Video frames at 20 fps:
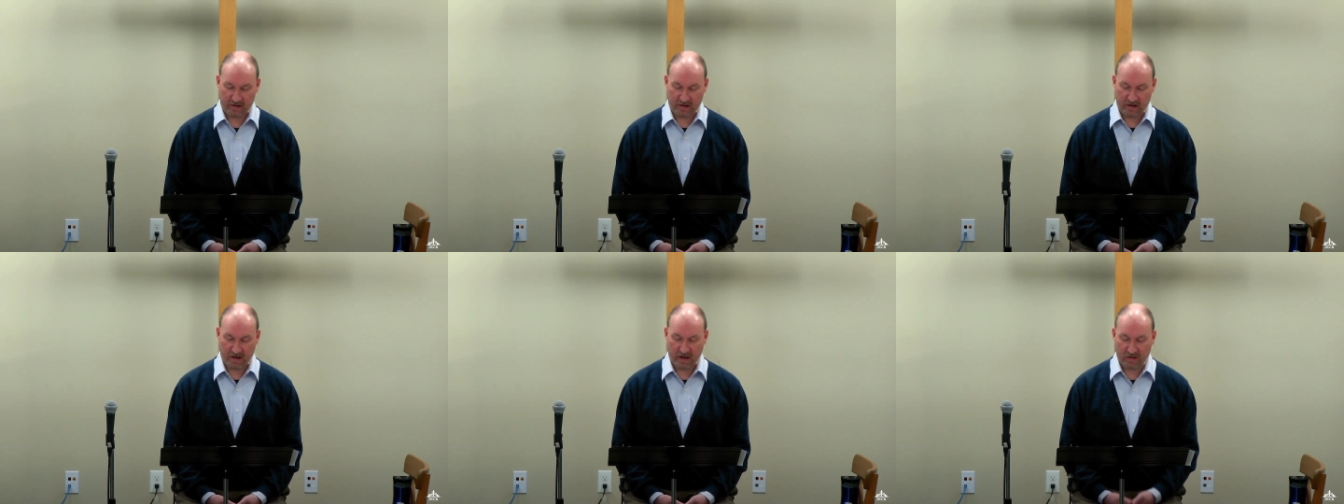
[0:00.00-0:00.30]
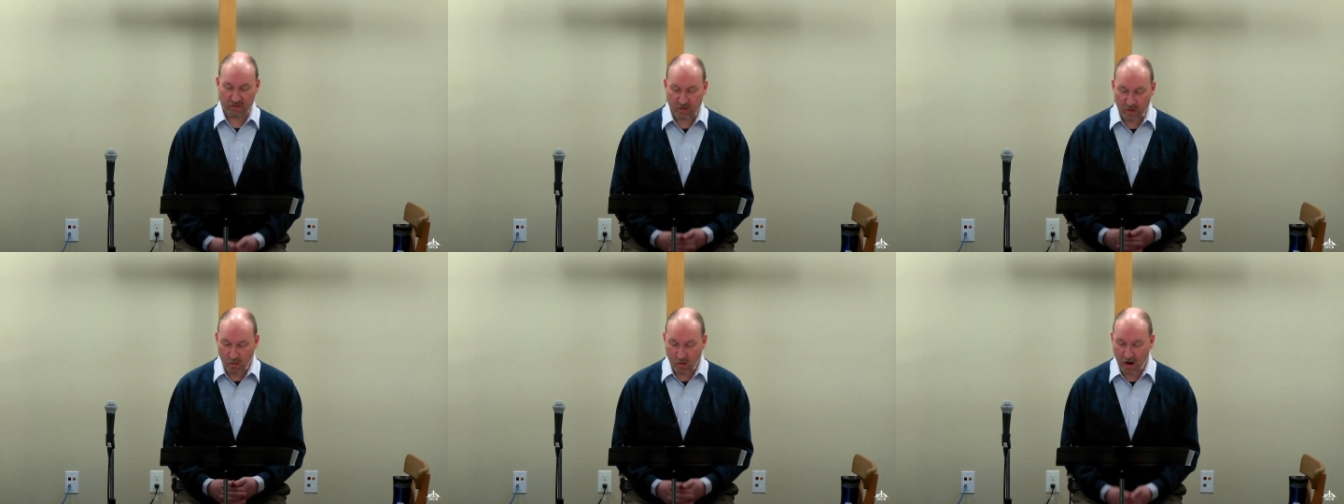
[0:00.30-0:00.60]
If
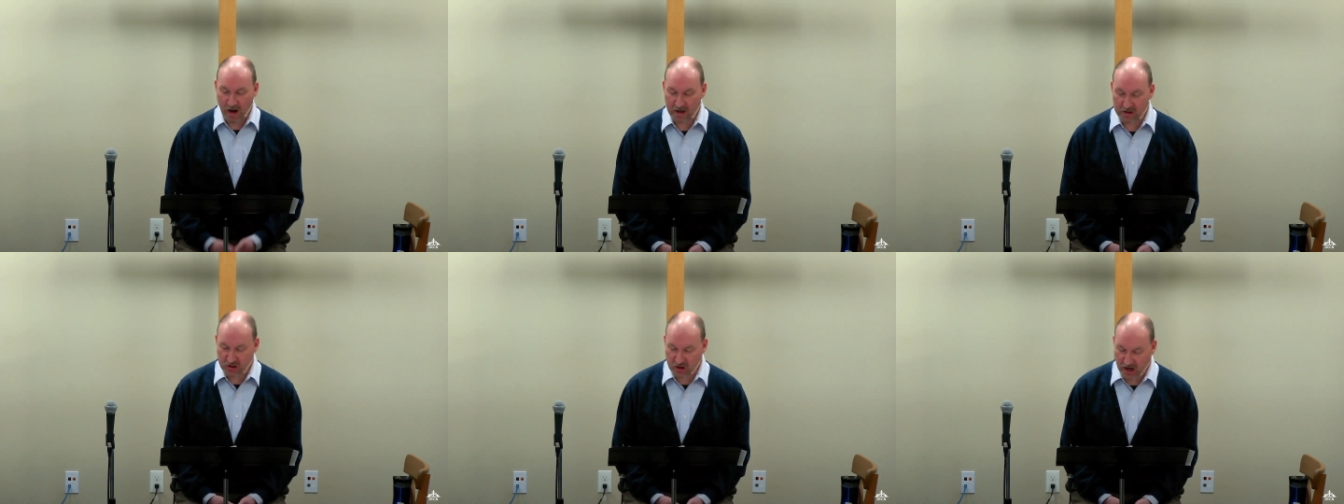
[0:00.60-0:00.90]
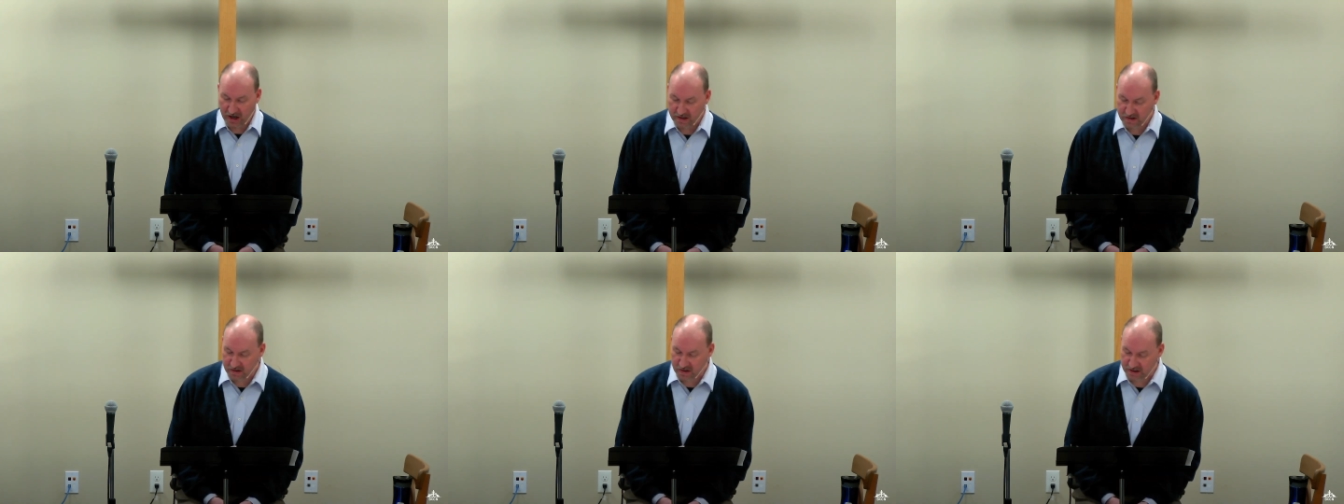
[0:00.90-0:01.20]
we want
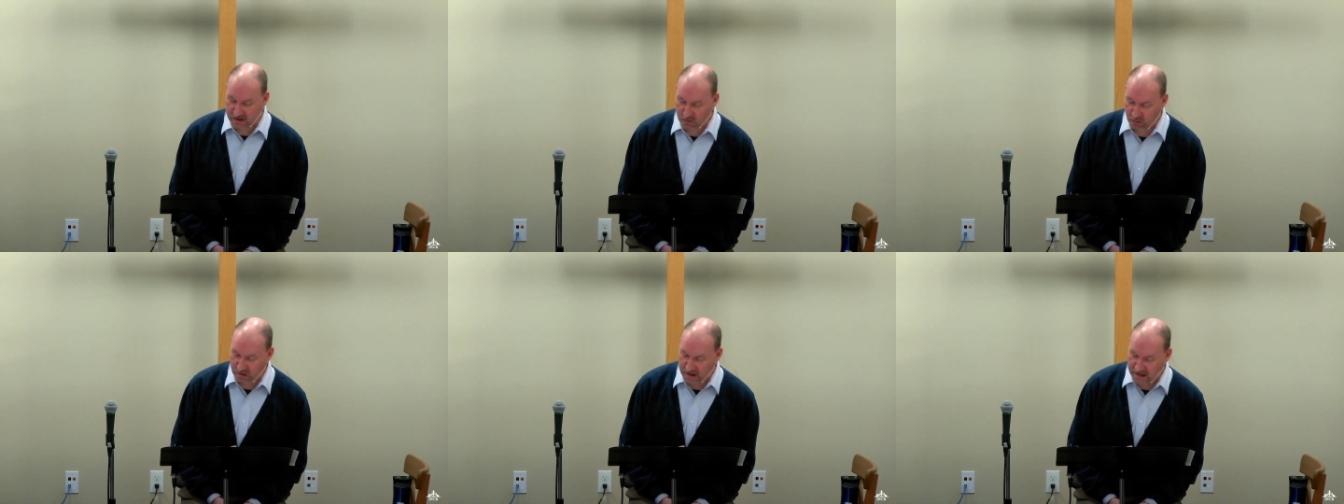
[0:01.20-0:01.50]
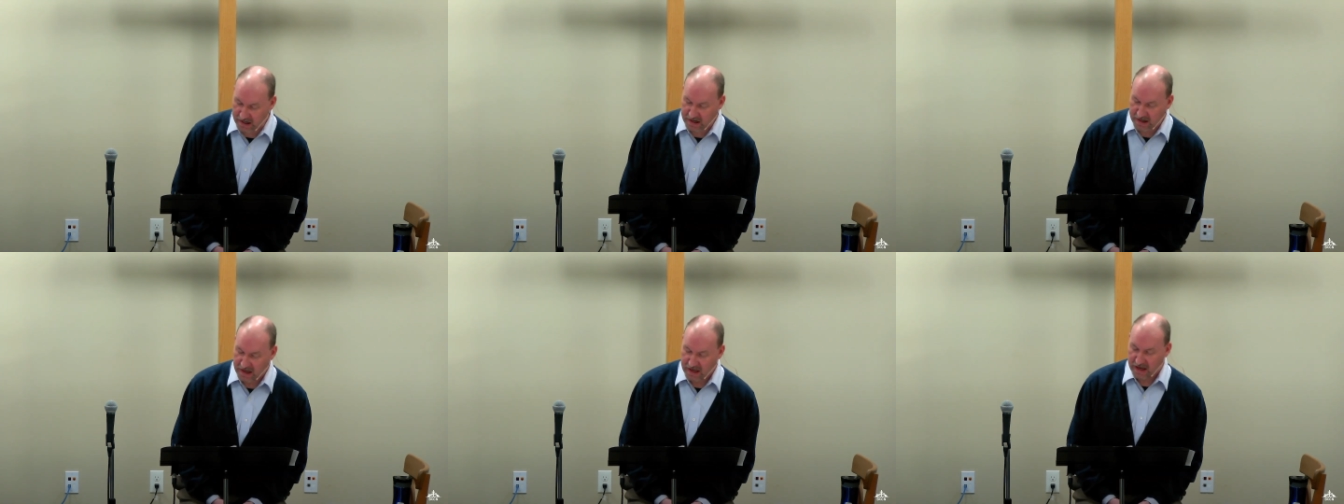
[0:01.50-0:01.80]
justice,
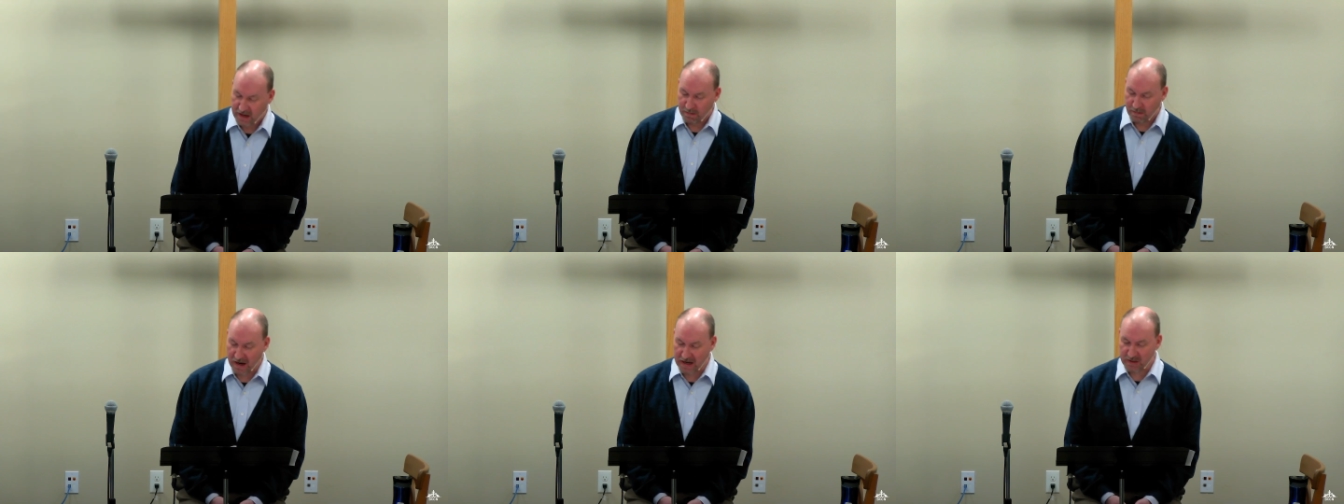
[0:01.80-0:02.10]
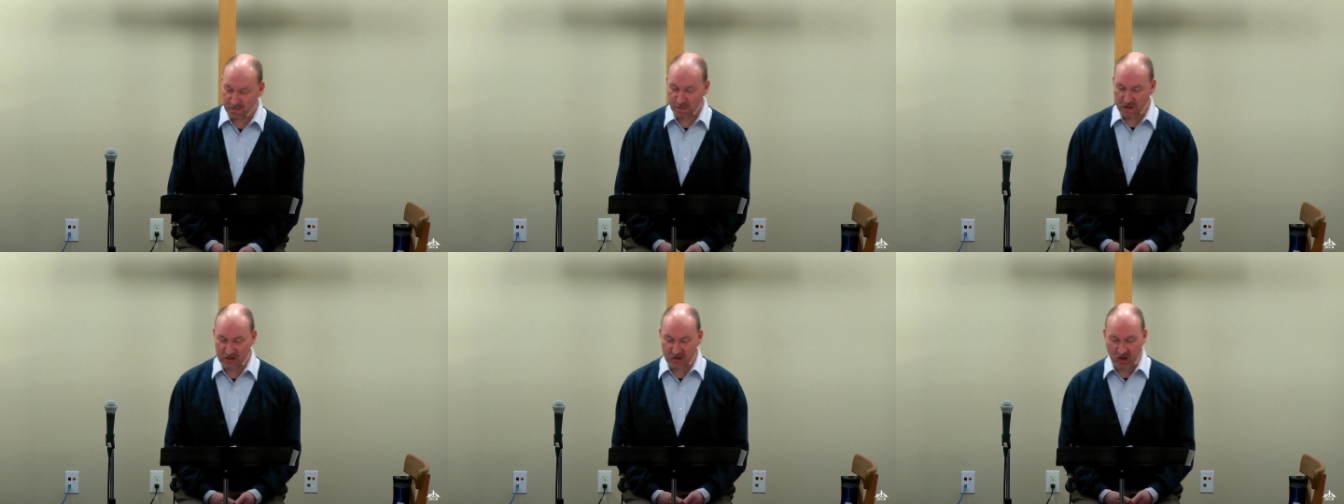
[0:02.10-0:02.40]
we must
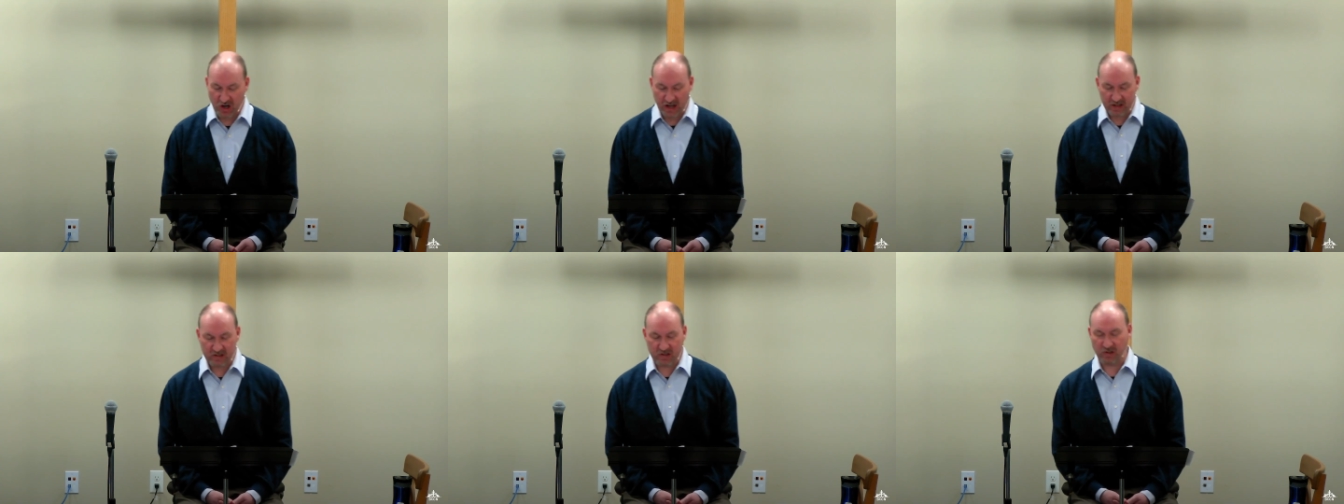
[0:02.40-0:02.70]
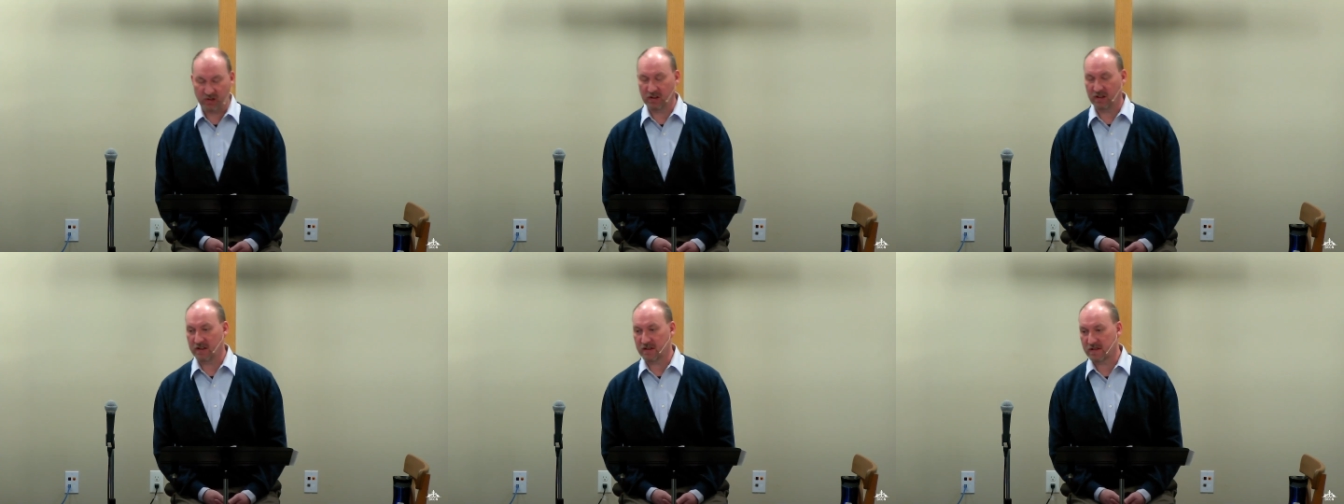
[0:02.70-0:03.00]
be
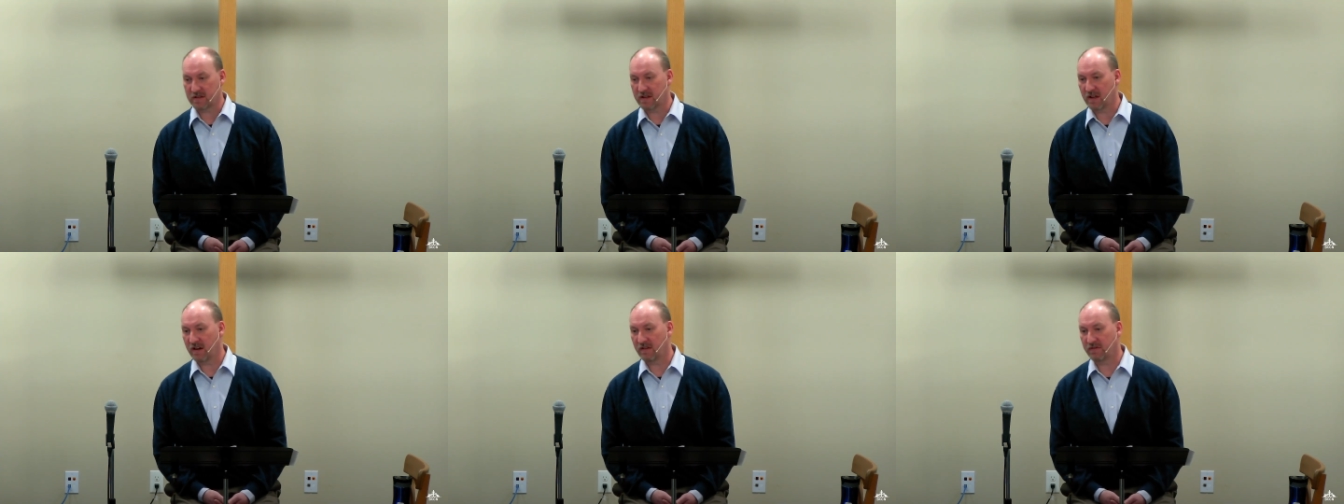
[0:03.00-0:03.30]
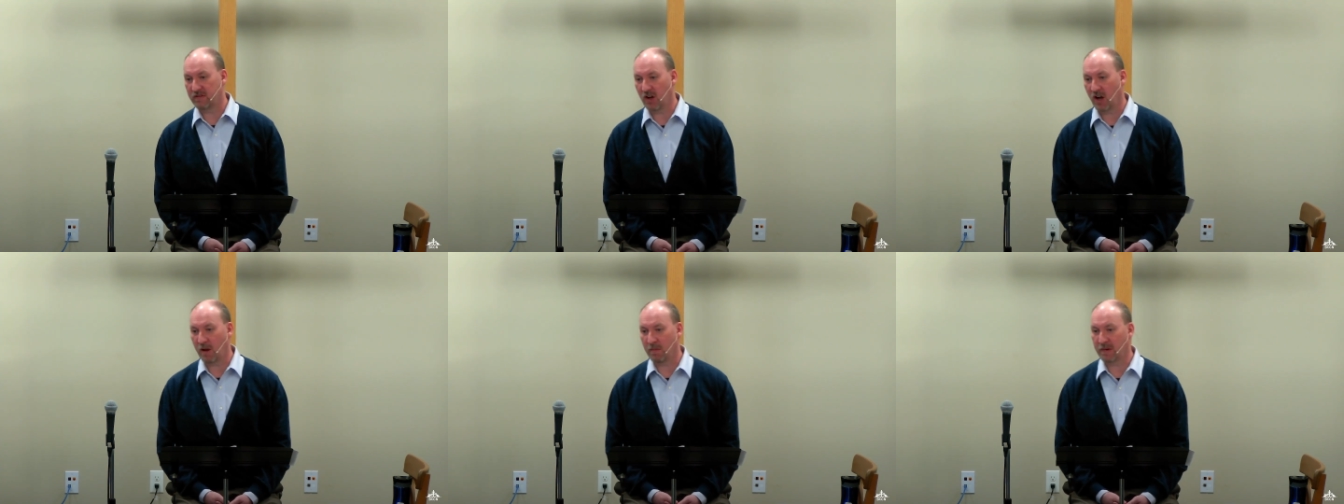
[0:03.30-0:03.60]
gentle instead of
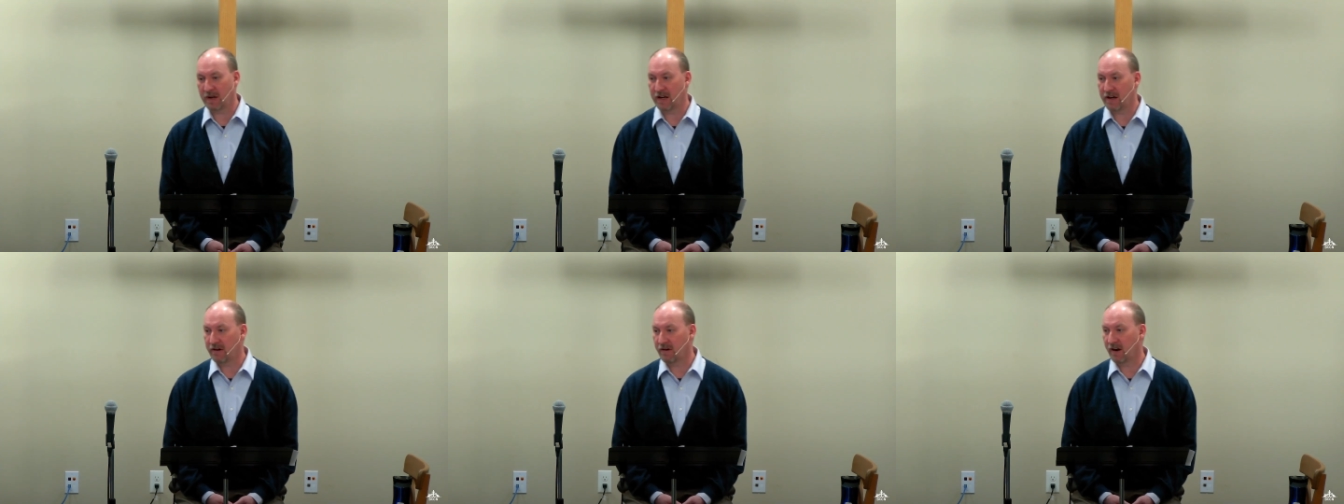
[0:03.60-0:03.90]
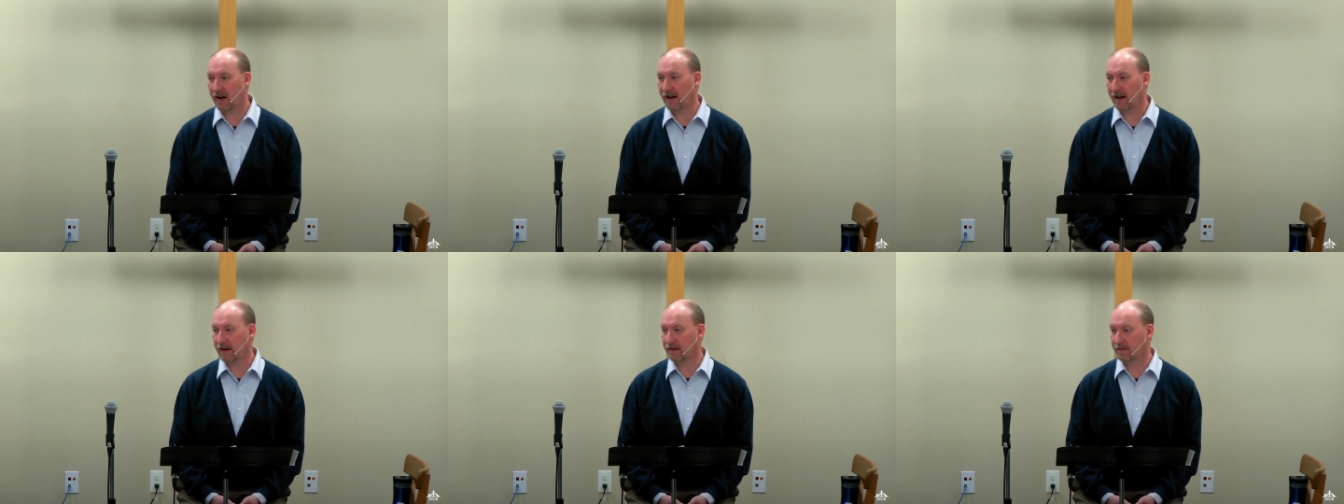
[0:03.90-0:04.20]
domineering.